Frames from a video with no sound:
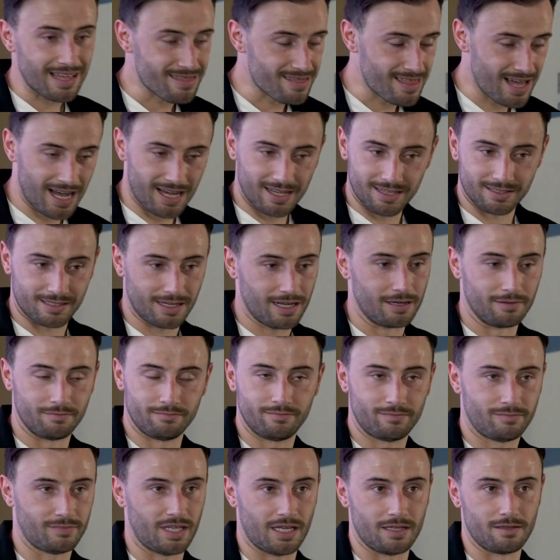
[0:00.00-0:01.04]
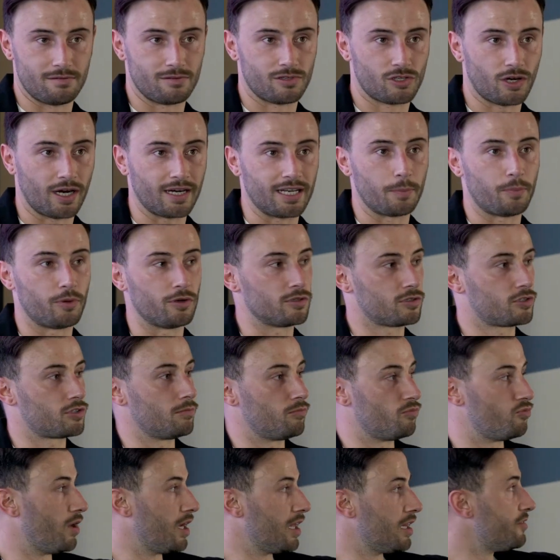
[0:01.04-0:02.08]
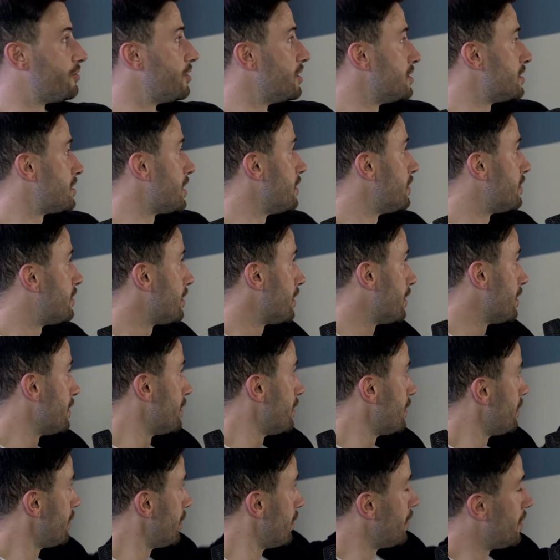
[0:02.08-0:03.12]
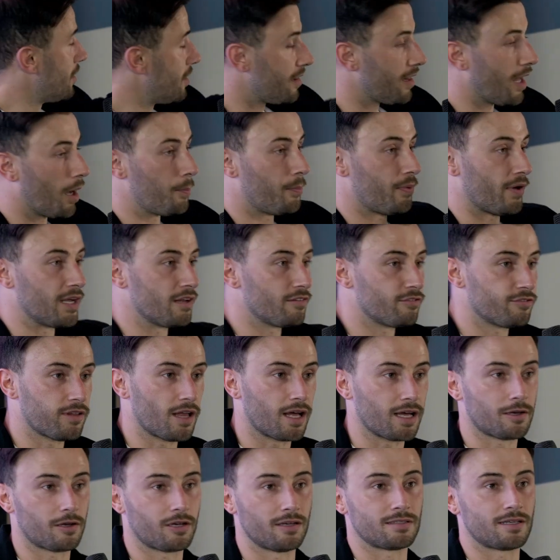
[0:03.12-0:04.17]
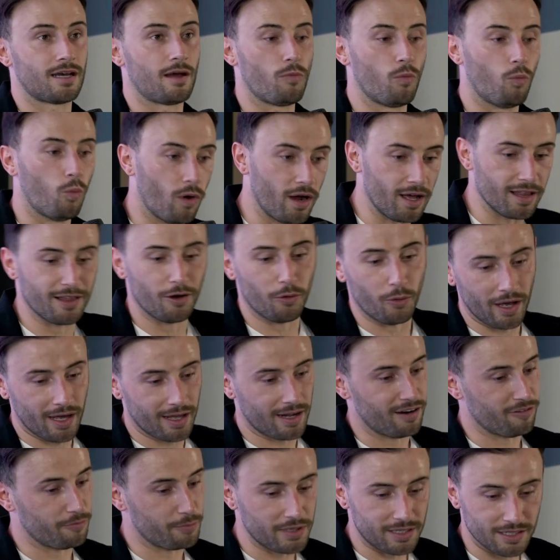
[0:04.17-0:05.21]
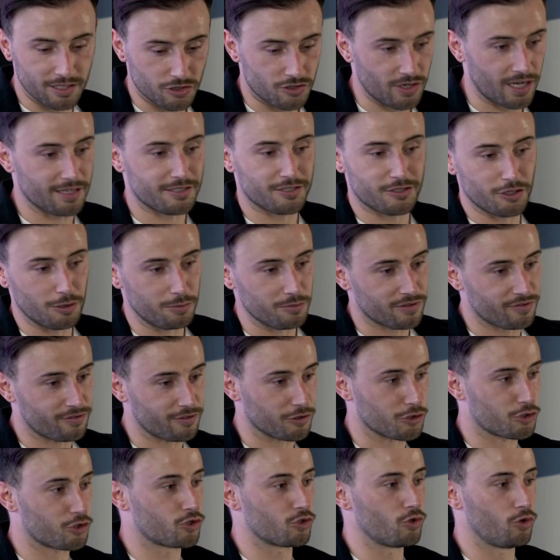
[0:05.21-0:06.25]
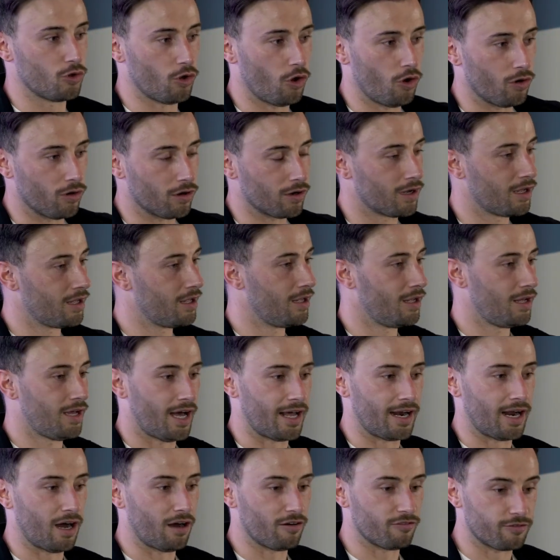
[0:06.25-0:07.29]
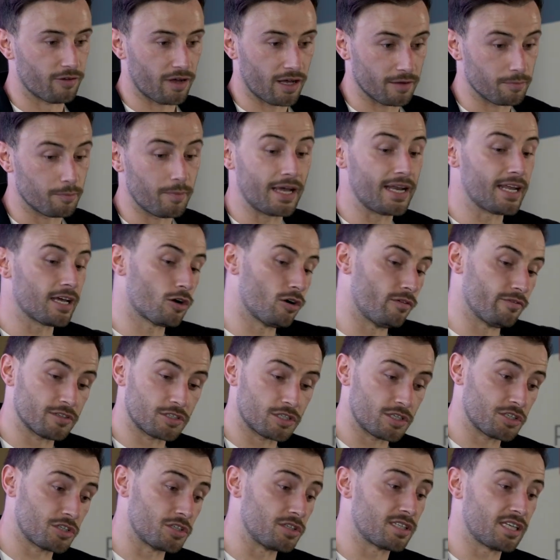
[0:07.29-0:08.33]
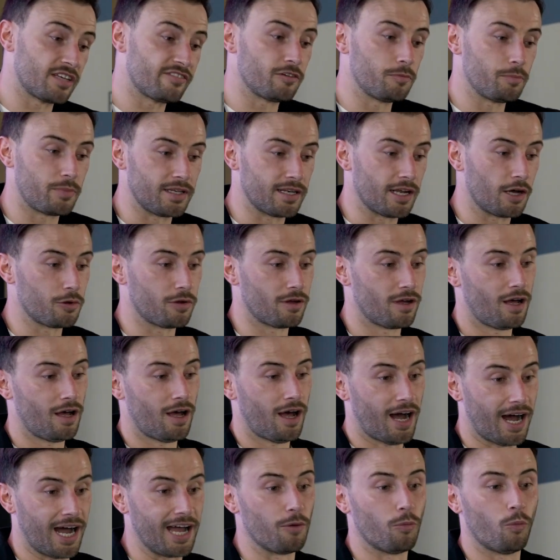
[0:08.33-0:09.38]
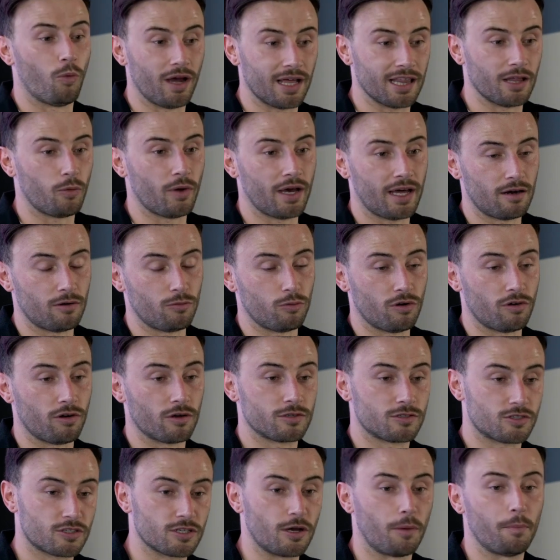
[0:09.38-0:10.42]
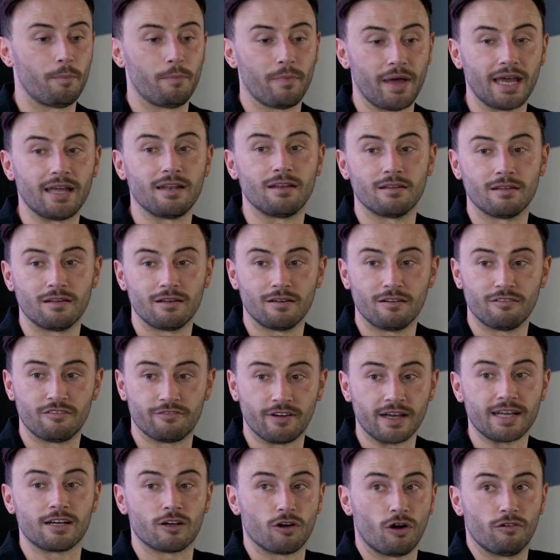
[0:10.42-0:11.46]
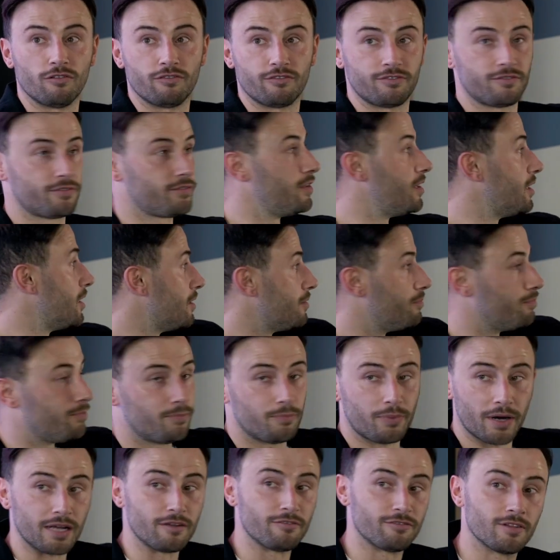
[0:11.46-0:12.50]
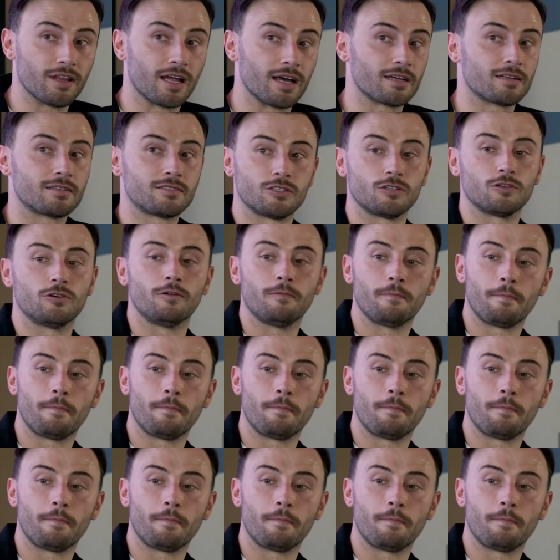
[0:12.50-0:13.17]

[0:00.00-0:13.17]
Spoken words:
That is it. And trying to put some relevance into that pride flag, because I'm well aware I've been in dressing rooms for so long, and I have had many conversations, even been out. I am well aware of what some men think of the pride flags, you know?